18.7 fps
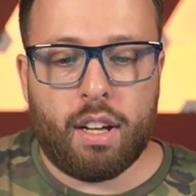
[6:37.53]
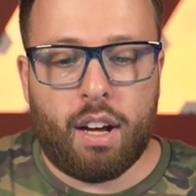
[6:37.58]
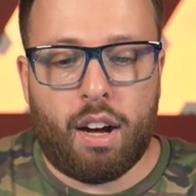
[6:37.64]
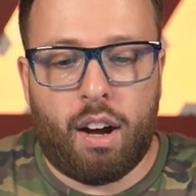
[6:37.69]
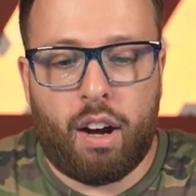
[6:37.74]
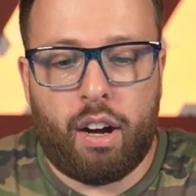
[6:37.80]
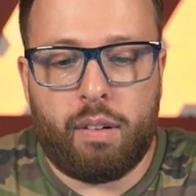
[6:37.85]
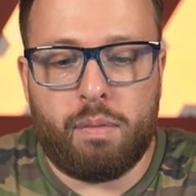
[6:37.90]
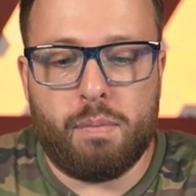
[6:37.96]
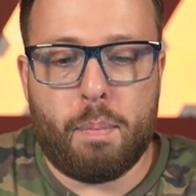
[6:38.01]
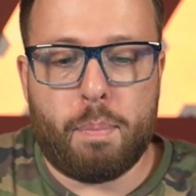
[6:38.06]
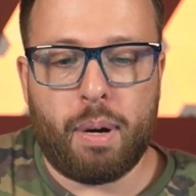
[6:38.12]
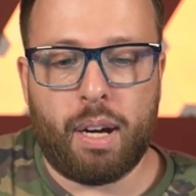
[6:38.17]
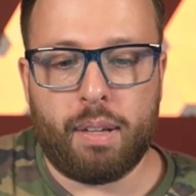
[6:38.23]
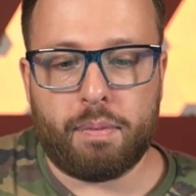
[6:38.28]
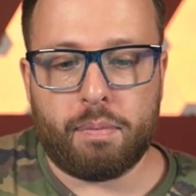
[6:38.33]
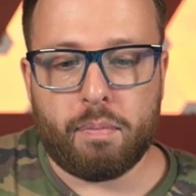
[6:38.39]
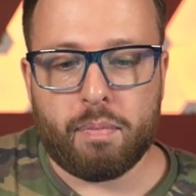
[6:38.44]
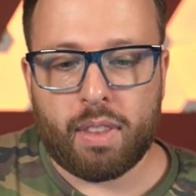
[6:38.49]

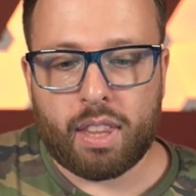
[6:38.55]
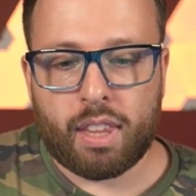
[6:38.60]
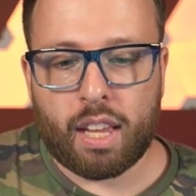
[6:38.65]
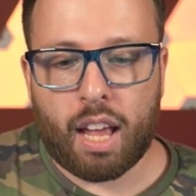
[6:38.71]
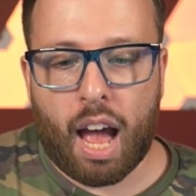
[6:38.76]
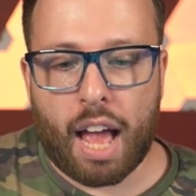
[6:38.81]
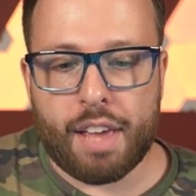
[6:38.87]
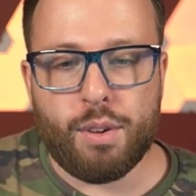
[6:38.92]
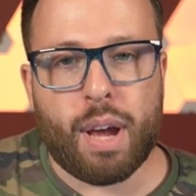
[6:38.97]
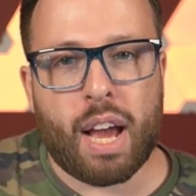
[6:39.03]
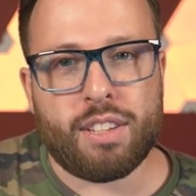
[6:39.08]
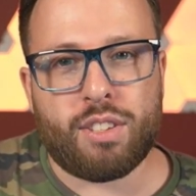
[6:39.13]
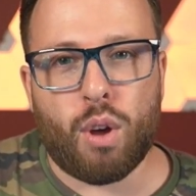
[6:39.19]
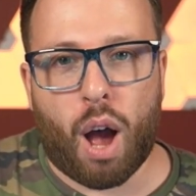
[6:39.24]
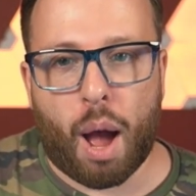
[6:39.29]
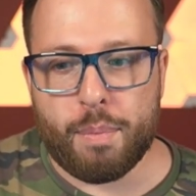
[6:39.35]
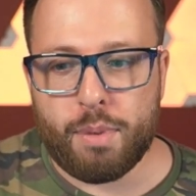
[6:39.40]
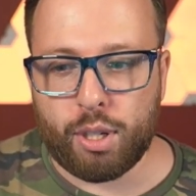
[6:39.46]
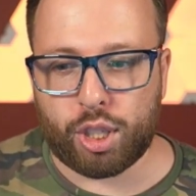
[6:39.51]
But you guys know,
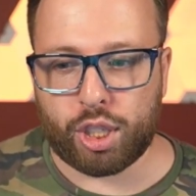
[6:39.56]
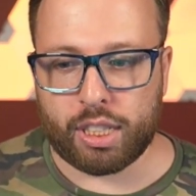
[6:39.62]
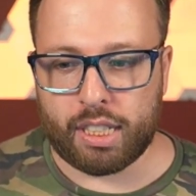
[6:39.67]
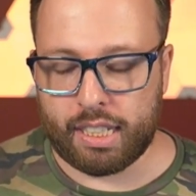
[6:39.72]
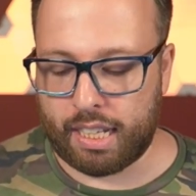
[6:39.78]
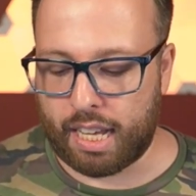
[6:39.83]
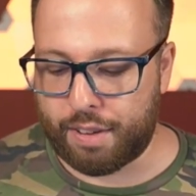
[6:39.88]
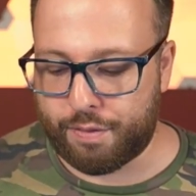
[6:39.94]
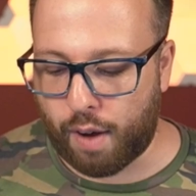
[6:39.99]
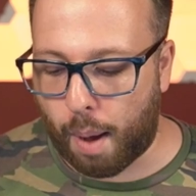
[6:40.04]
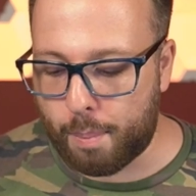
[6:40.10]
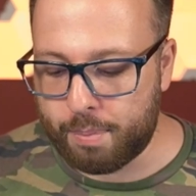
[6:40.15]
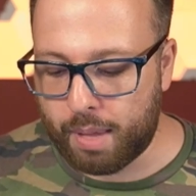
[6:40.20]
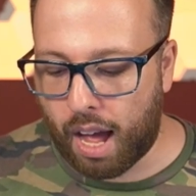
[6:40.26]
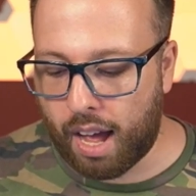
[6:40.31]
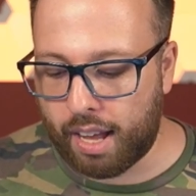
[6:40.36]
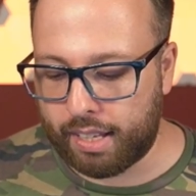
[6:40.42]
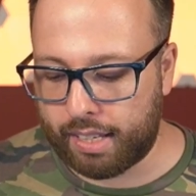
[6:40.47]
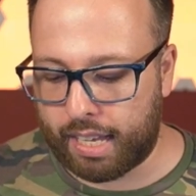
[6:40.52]
I'm usually, if I'm
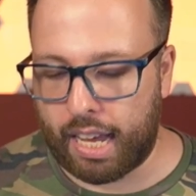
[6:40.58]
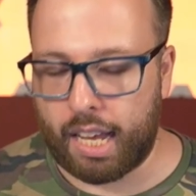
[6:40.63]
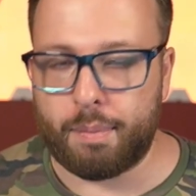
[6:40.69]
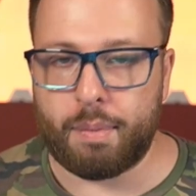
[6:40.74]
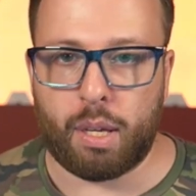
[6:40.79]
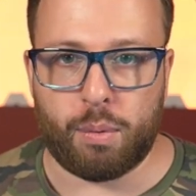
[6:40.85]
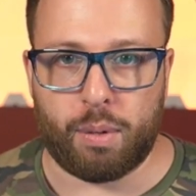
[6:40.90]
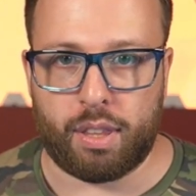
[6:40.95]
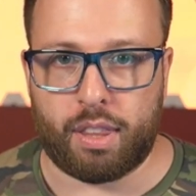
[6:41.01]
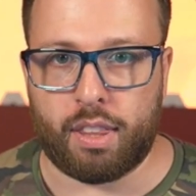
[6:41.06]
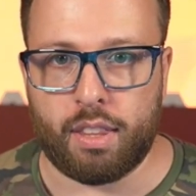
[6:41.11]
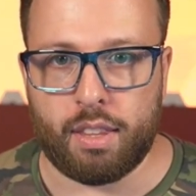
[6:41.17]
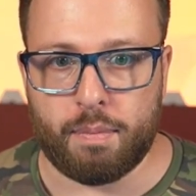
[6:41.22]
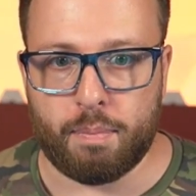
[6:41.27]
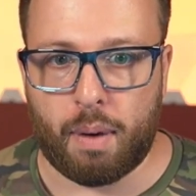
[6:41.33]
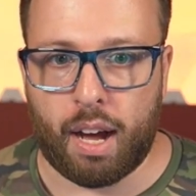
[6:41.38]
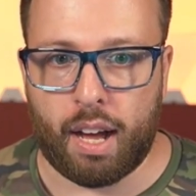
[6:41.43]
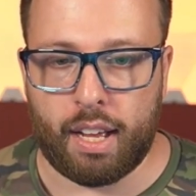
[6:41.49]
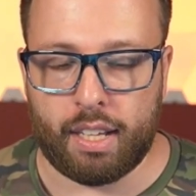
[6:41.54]
not gaming with
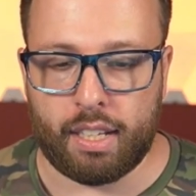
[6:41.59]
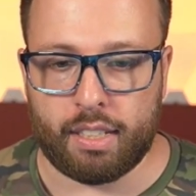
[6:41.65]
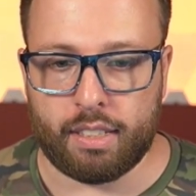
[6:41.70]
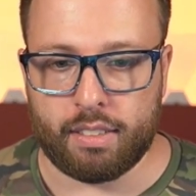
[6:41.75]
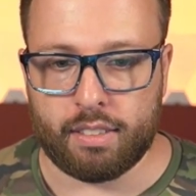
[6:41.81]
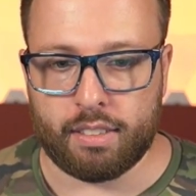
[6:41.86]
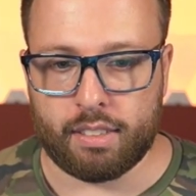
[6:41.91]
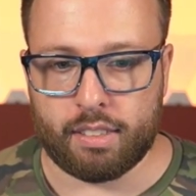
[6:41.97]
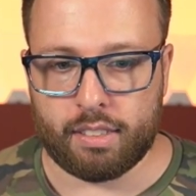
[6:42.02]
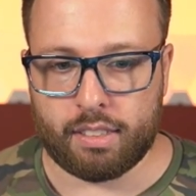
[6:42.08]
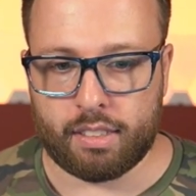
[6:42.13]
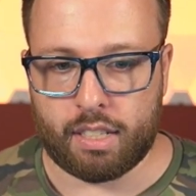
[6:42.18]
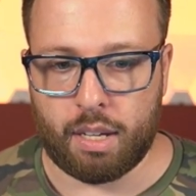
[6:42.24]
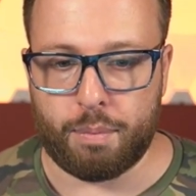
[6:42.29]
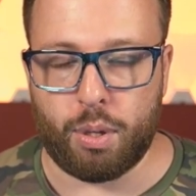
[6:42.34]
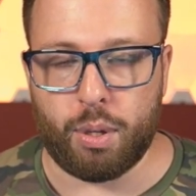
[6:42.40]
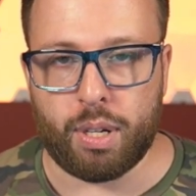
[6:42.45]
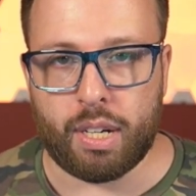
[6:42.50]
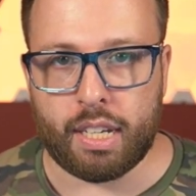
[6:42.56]
my
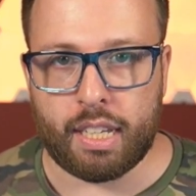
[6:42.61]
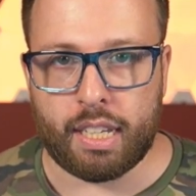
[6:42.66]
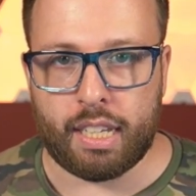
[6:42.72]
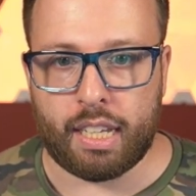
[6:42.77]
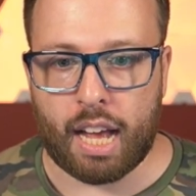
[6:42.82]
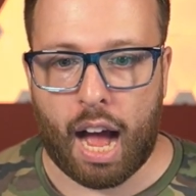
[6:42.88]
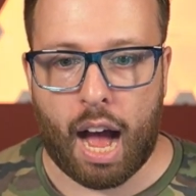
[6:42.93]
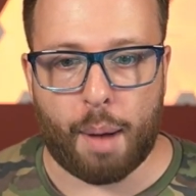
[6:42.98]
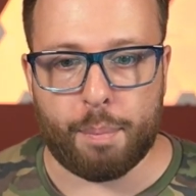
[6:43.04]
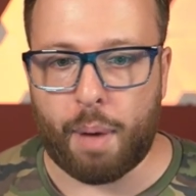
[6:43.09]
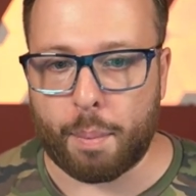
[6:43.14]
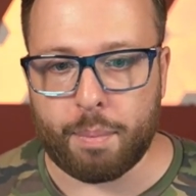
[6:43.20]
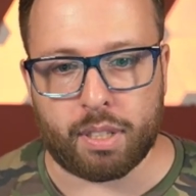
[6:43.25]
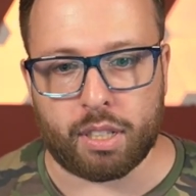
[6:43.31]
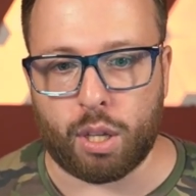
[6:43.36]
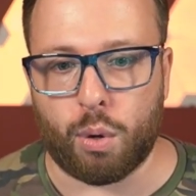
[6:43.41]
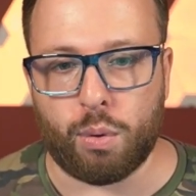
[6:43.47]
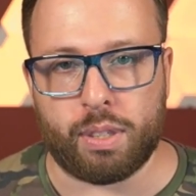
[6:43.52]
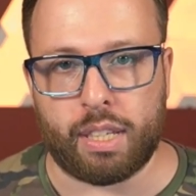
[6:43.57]
community, I'm a
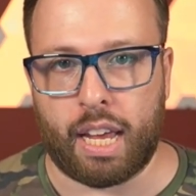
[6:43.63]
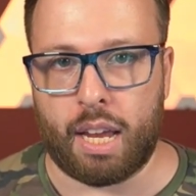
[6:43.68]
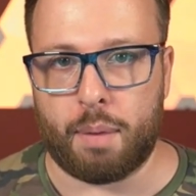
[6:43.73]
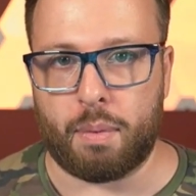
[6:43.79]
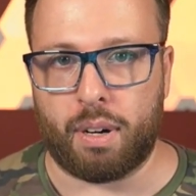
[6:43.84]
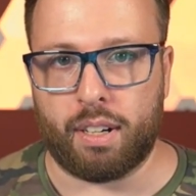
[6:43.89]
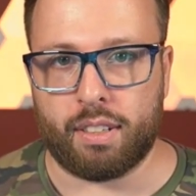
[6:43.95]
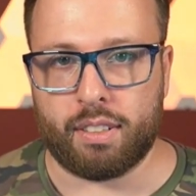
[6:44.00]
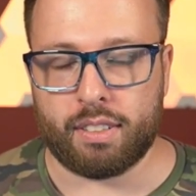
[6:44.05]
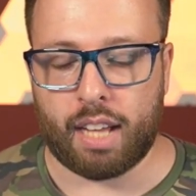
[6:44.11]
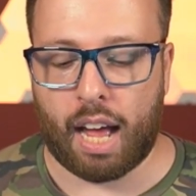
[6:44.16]
lone gamer.